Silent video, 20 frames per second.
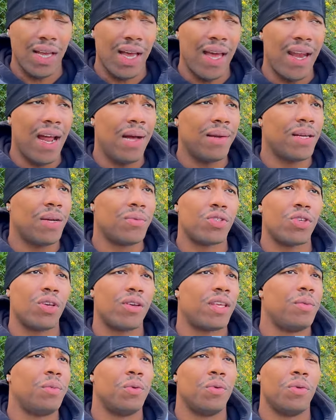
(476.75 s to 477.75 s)
And I, am just
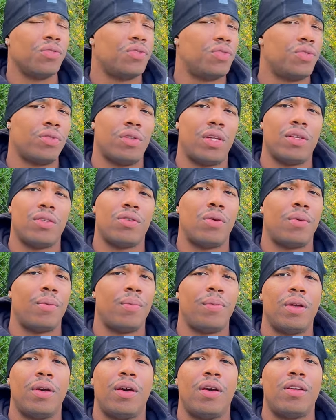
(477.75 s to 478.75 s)
gonna keep it real too. you. like you
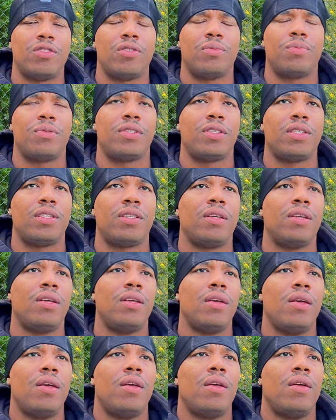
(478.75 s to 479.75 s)
don't be hundred percent
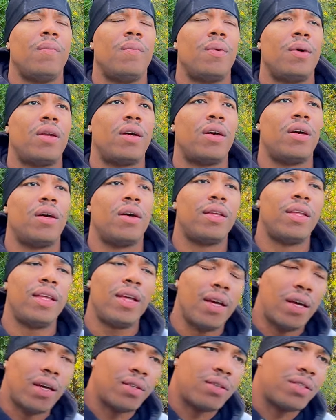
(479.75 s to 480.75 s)
but uh,
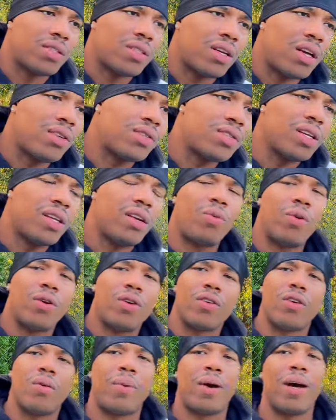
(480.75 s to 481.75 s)
yeah, just understand the
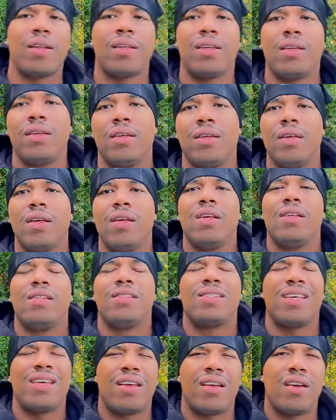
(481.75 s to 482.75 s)
work on your body.
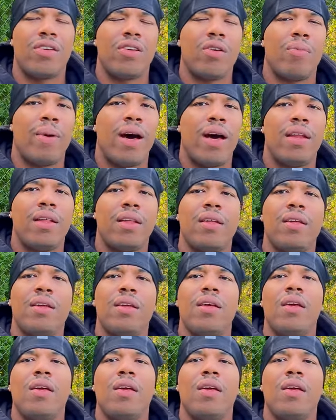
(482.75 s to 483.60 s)
Take care of your body